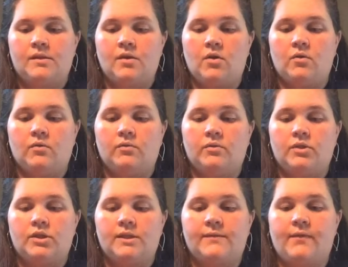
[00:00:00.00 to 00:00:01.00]
So
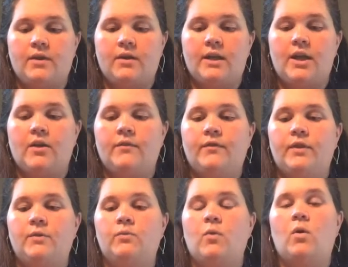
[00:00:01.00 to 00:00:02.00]
just very
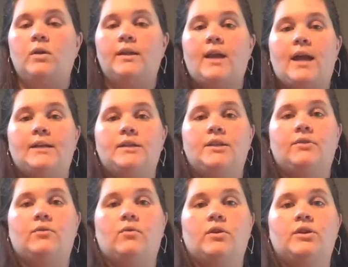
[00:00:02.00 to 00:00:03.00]
carefully roll it onto
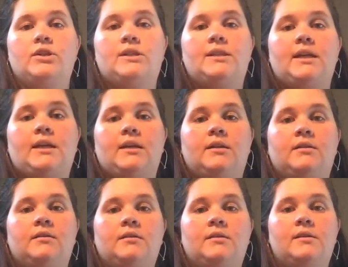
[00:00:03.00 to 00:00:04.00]
your orange stick.
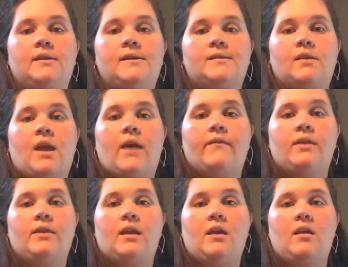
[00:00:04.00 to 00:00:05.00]
So I have
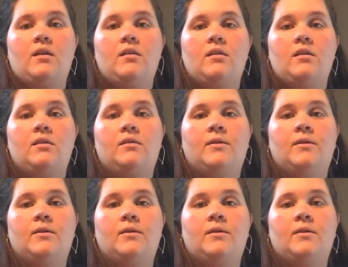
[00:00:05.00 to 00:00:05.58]
it there.